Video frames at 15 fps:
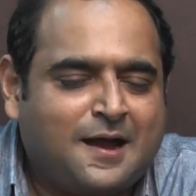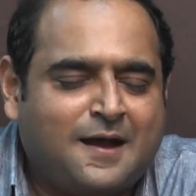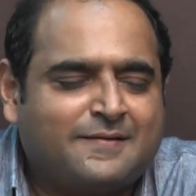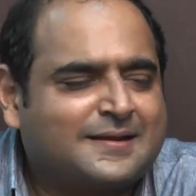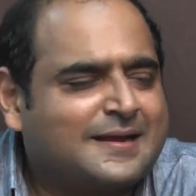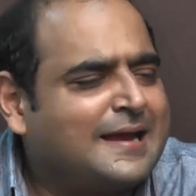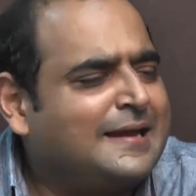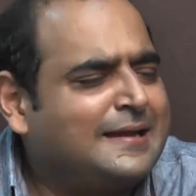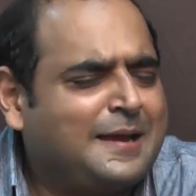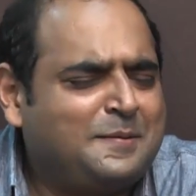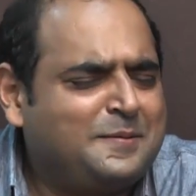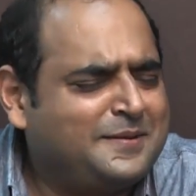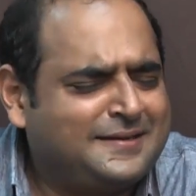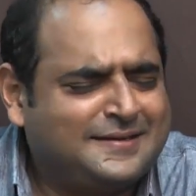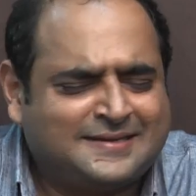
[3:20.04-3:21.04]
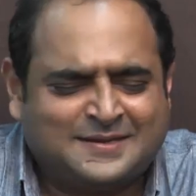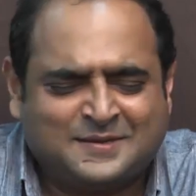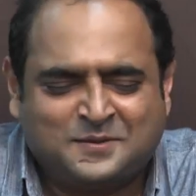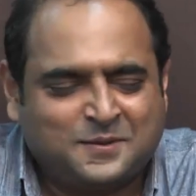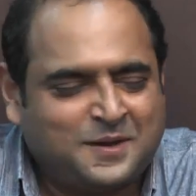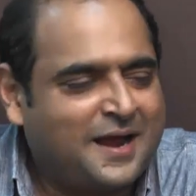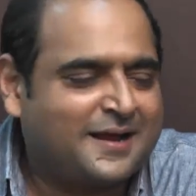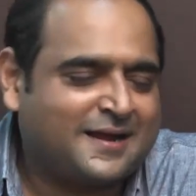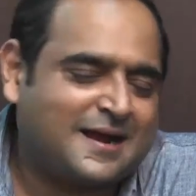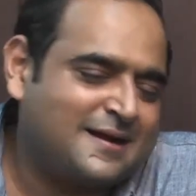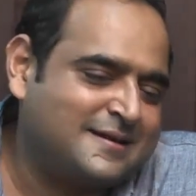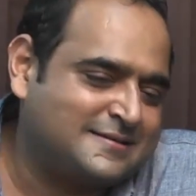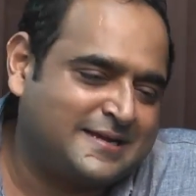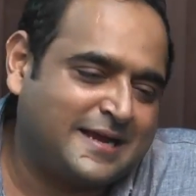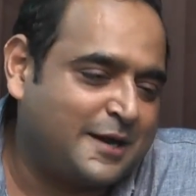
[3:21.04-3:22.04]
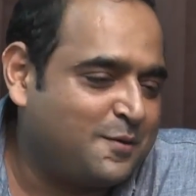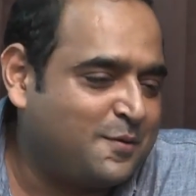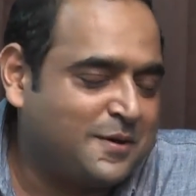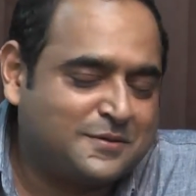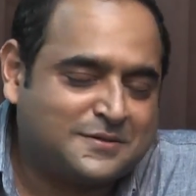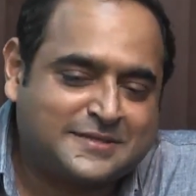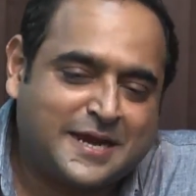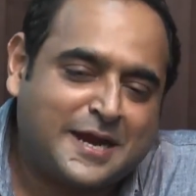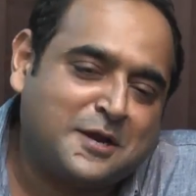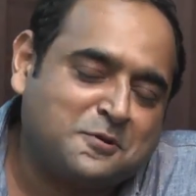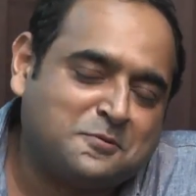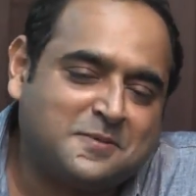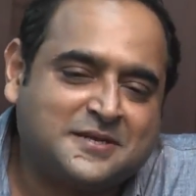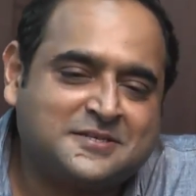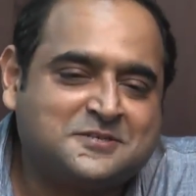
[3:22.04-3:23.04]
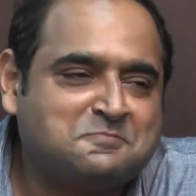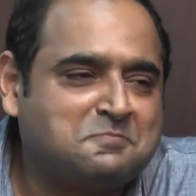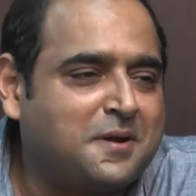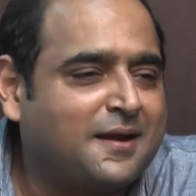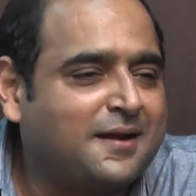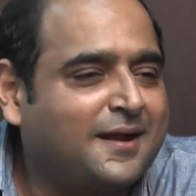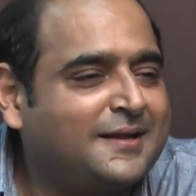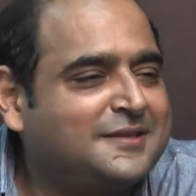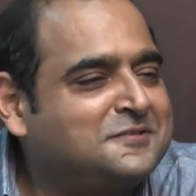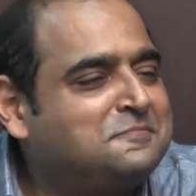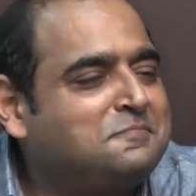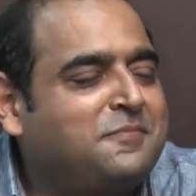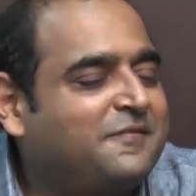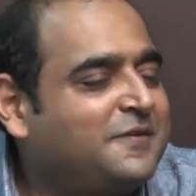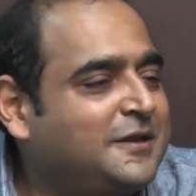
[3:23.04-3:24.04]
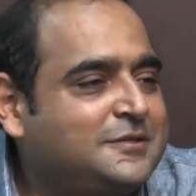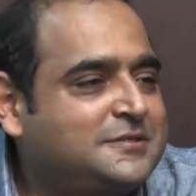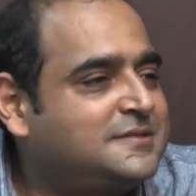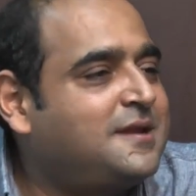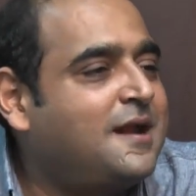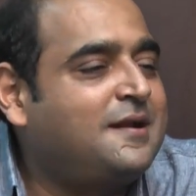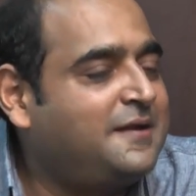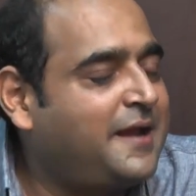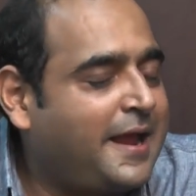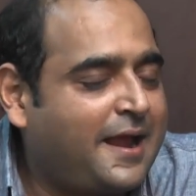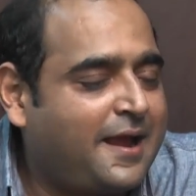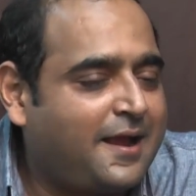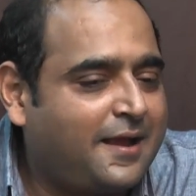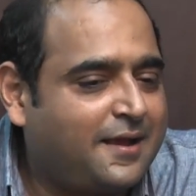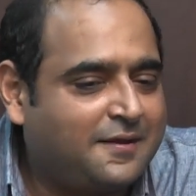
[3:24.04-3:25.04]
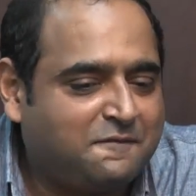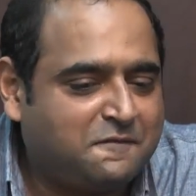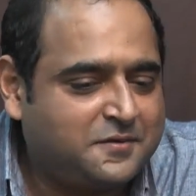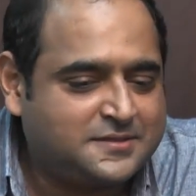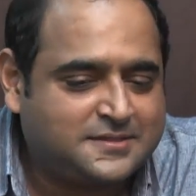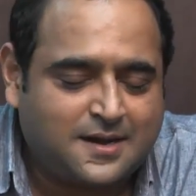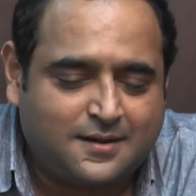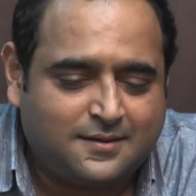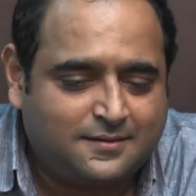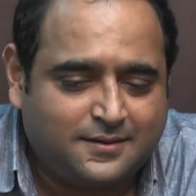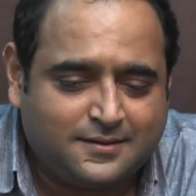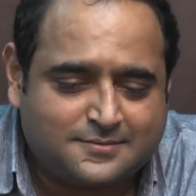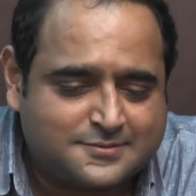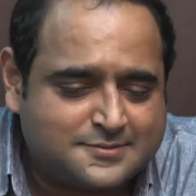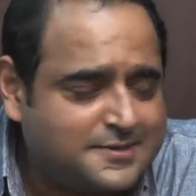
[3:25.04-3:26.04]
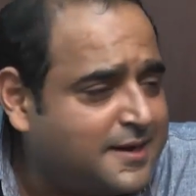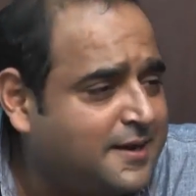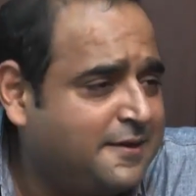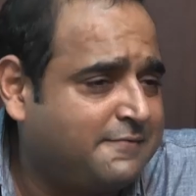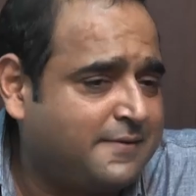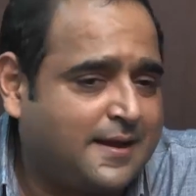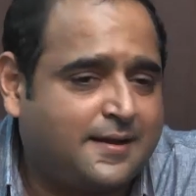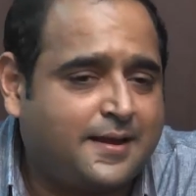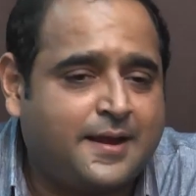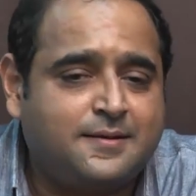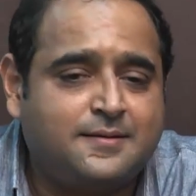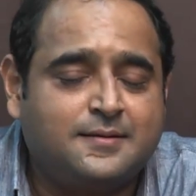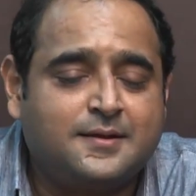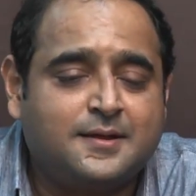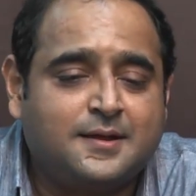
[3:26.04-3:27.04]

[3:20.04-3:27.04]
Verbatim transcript: avaru I mean I can't say, I don't want to say too much, but it's it's done he's done it really well. And